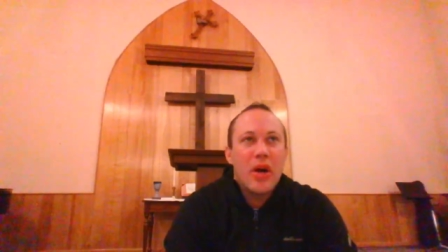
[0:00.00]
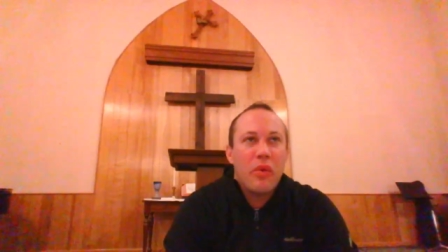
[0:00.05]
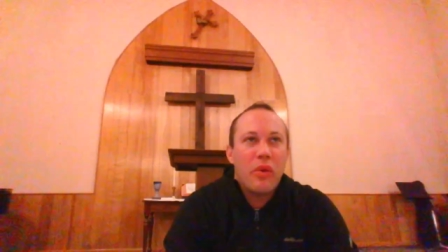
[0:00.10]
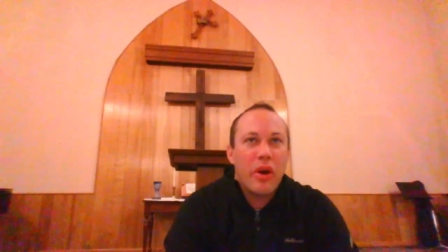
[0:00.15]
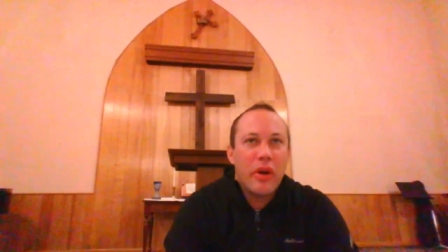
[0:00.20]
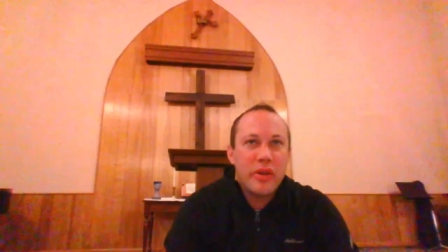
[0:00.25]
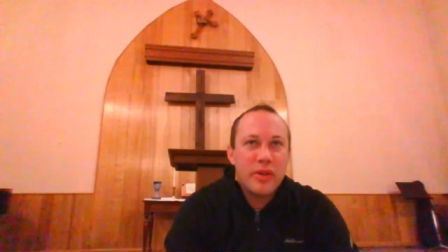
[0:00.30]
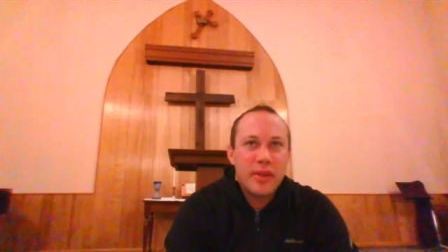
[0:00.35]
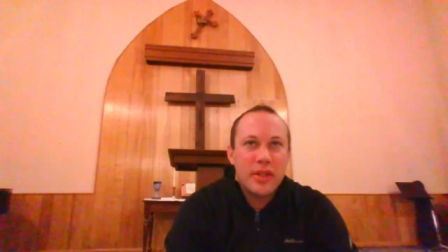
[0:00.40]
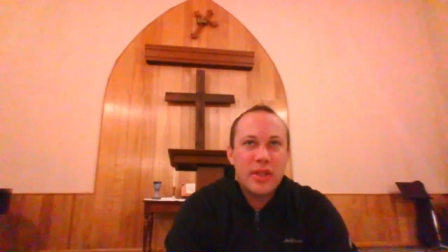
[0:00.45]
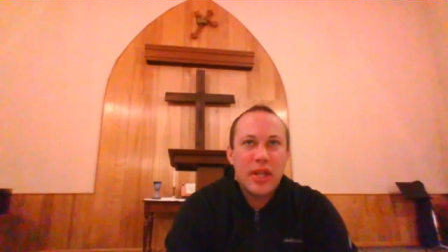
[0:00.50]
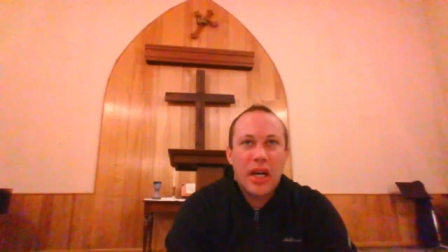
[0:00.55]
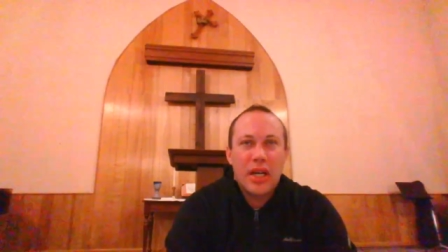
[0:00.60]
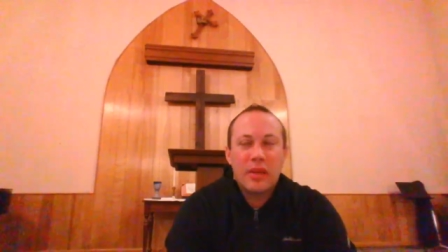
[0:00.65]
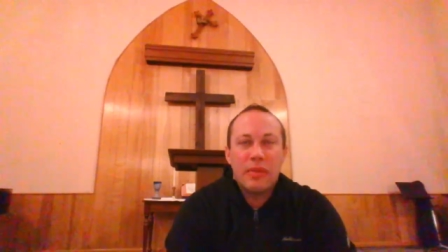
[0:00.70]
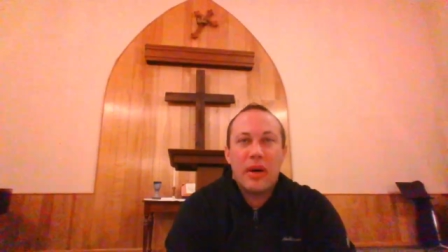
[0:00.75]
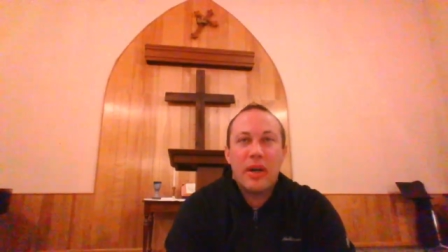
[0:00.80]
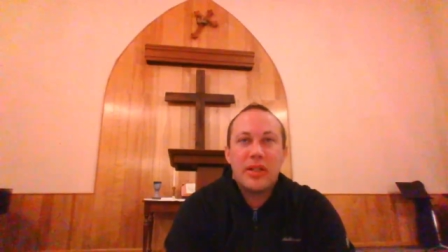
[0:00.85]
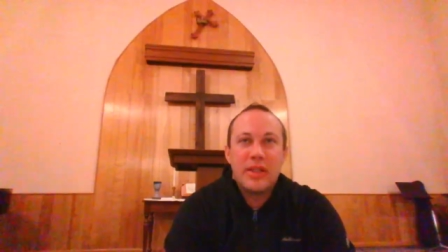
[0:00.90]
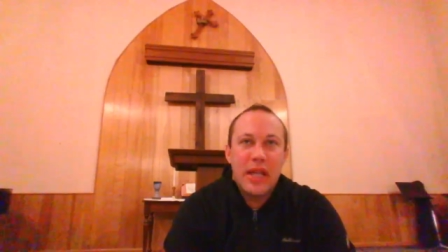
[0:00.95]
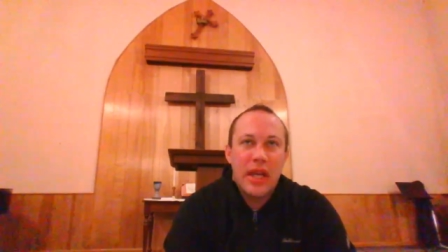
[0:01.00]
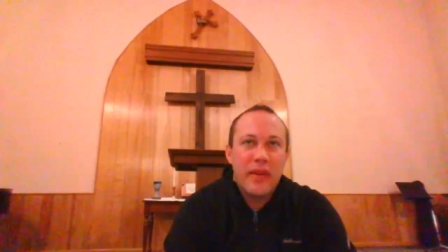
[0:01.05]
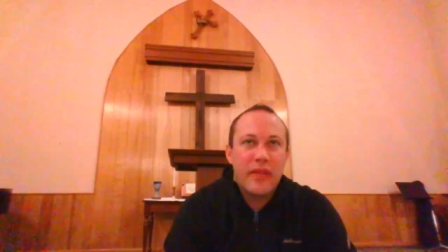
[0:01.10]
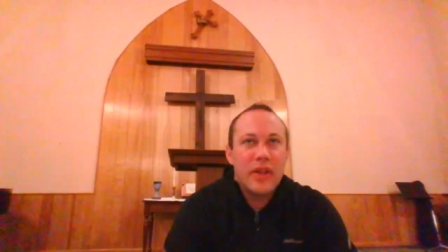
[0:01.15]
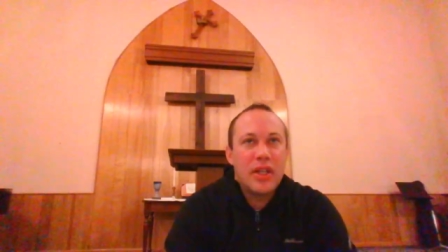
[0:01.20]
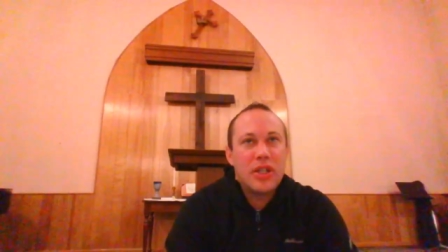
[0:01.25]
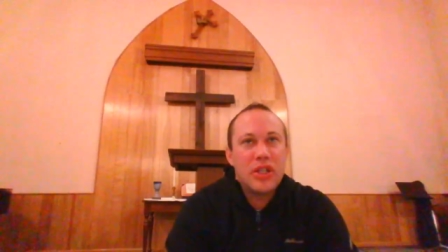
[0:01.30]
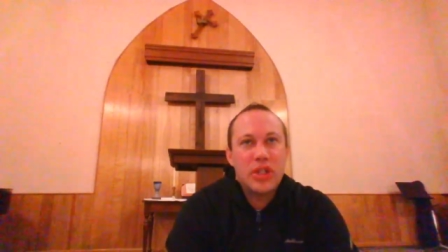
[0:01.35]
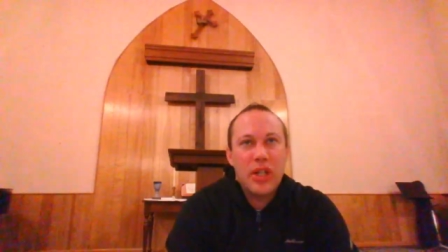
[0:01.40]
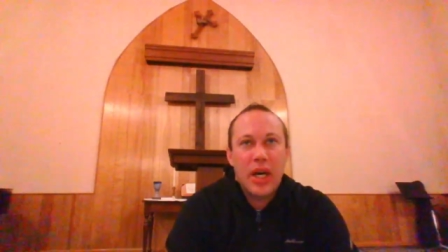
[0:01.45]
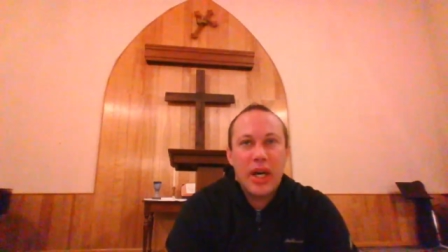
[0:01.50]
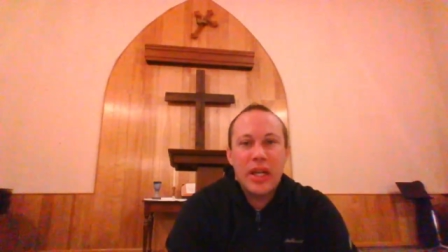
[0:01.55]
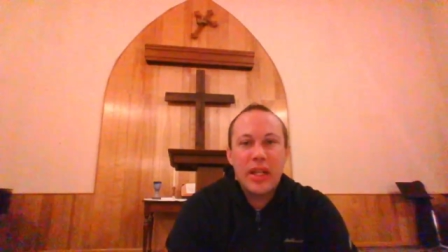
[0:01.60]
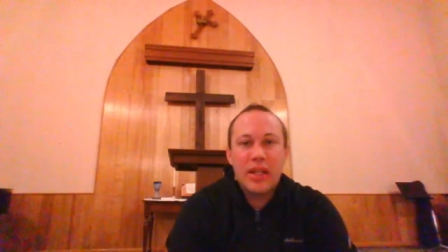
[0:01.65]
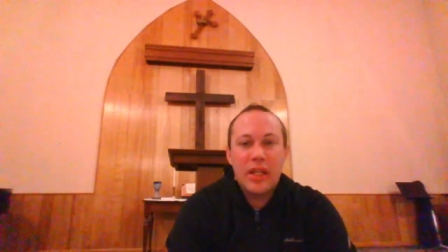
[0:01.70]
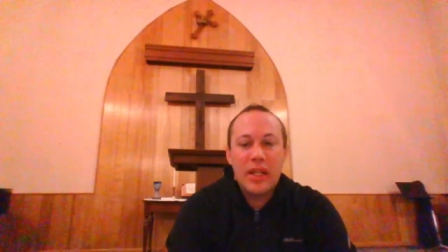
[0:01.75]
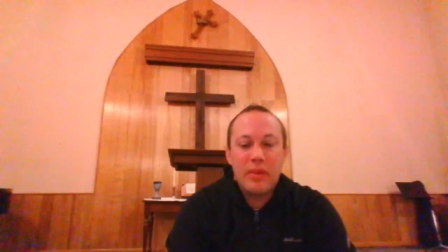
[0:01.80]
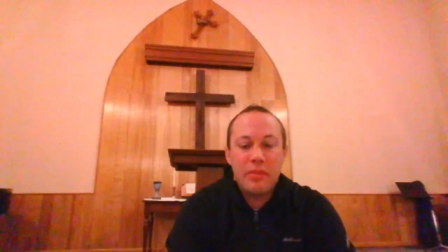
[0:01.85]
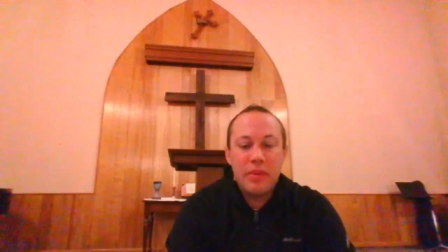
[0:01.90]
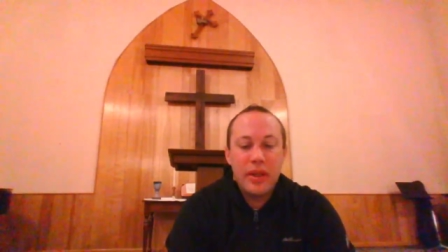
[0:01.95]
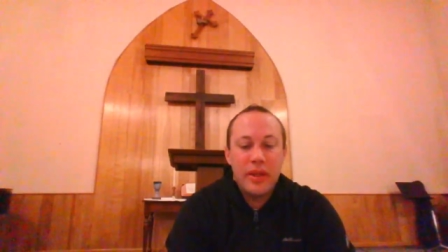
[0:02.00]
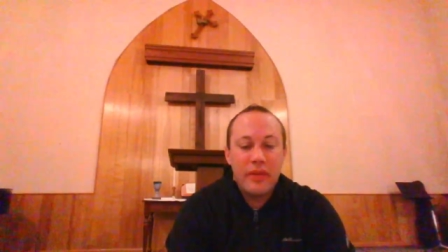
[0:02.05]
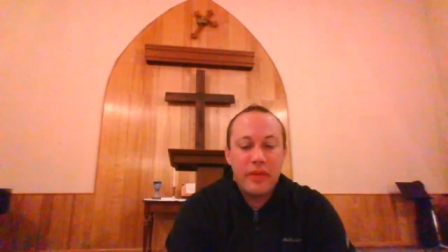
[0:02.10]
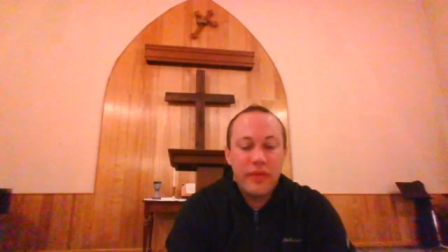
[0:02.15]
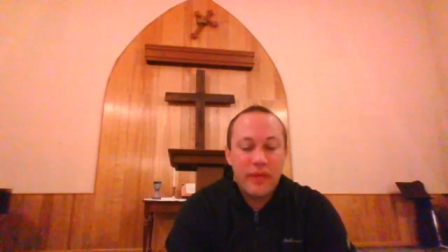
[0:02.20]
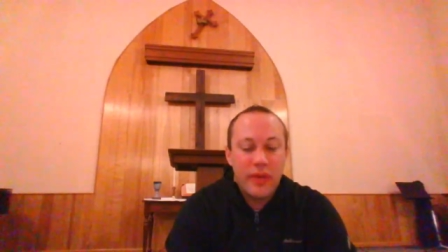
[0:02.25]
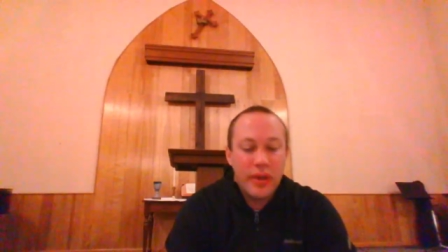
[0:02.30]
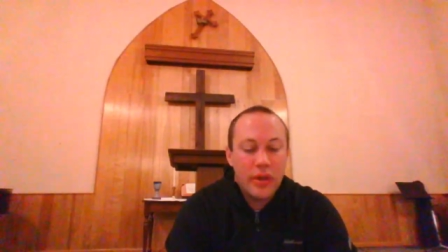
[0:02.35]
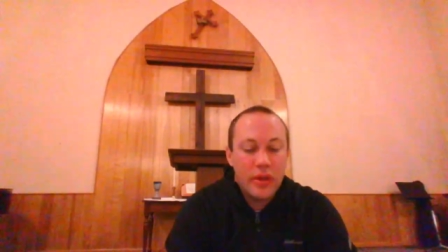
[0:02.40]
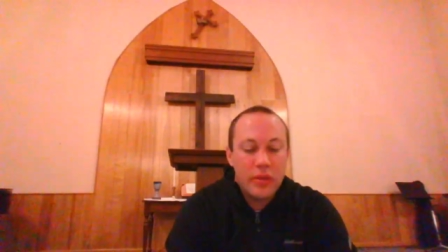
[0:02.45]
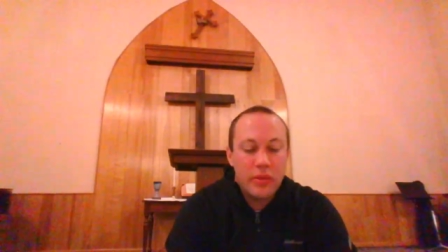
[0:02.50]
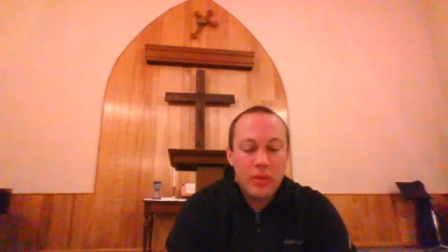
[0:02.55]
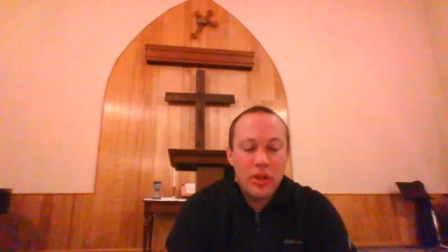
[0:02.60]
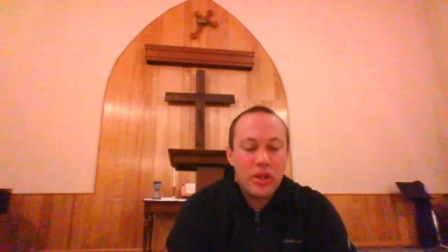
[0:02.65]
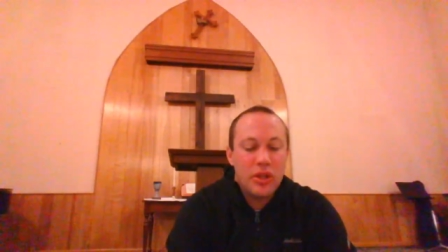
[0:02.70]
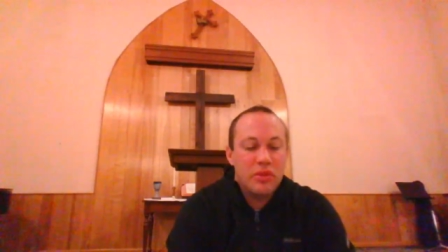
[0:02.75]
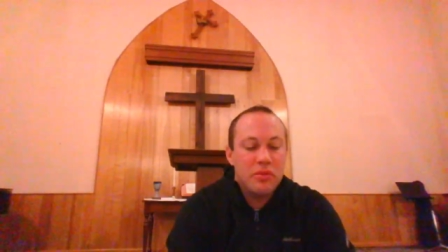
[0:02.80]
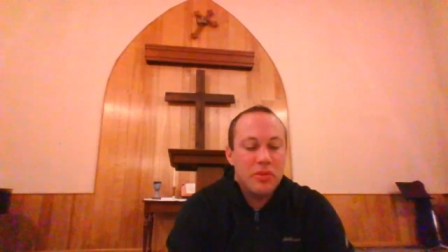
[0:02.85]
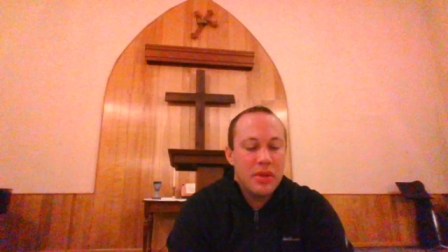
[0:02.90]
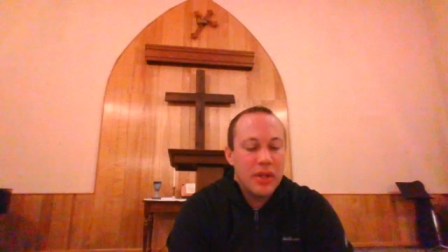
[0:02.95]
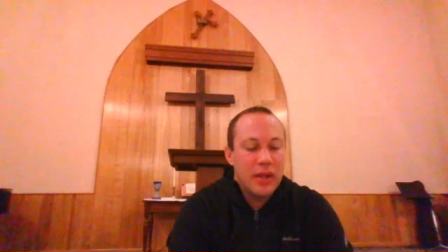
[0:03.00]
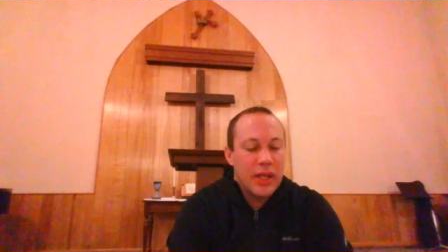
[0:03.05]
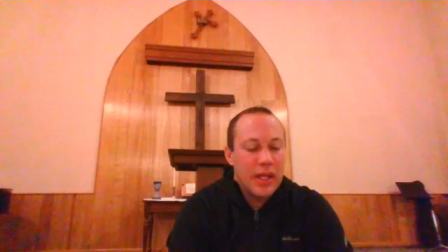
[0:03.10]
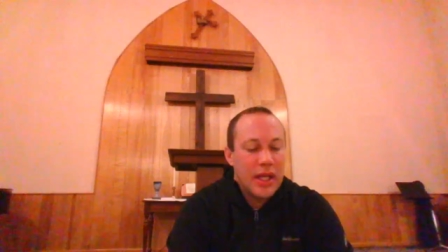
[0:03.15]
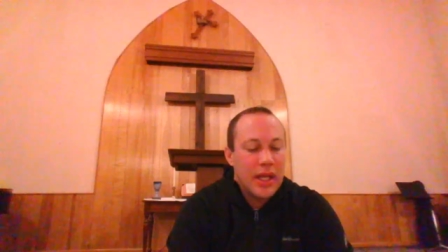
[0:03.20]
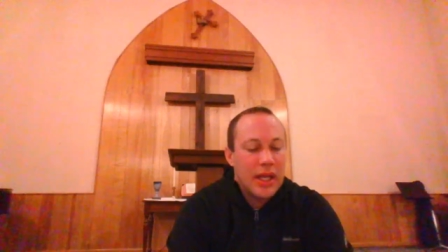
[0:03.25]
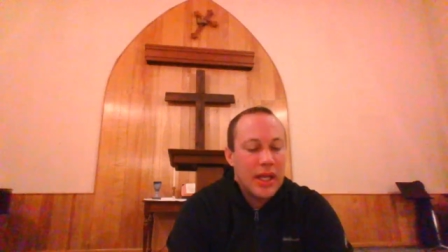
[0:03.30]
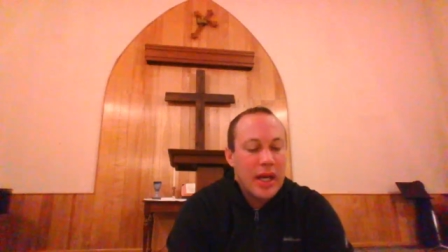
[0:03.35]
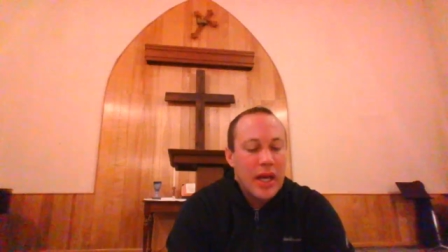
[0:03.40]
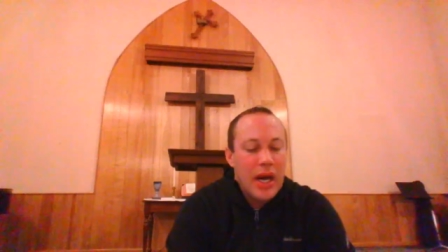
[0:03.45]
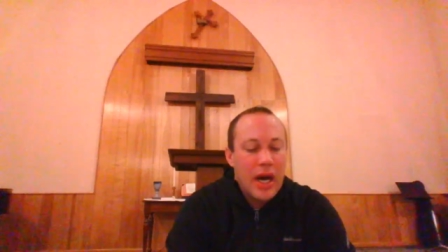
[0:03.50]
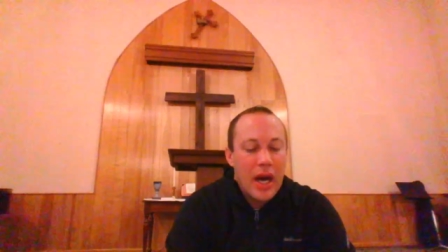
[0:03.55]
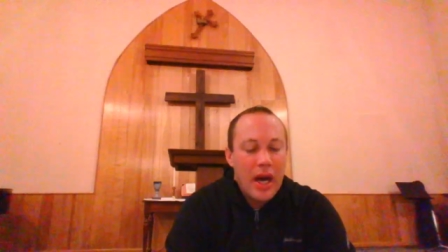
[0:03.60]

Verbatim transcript: whereas we talked about David and Jonathan than being filled with humility.